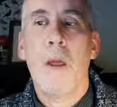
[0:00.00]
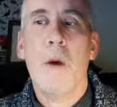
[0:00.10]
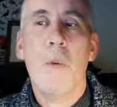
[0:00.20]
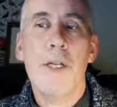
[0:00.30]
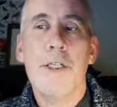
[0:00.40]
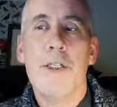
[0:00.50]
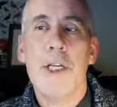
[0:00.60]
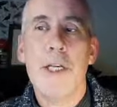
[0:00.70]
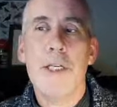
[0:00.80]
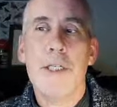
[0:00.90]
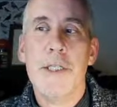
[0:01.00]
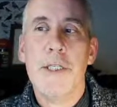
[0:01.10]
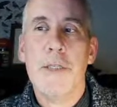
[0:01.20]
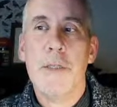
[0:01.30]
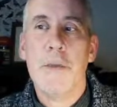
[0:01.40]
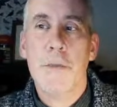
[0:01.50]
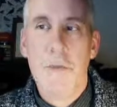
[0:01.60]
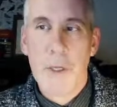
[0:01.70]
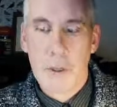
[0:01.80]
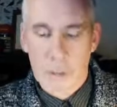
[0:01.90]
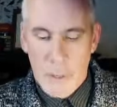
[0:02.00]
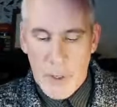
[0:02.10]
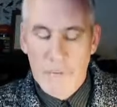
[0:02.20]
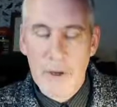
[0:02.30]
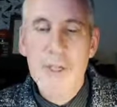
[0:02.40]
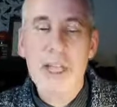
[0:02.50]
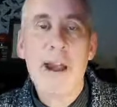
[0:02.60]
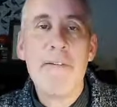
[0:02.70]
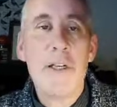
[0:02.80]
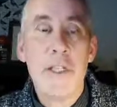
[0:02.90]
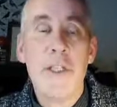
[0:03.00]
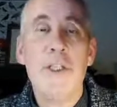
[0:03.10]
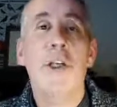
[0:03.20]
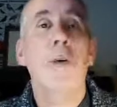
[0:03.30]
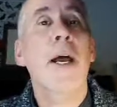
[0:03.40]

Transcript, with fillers: uh, which is one of the first areas that you do,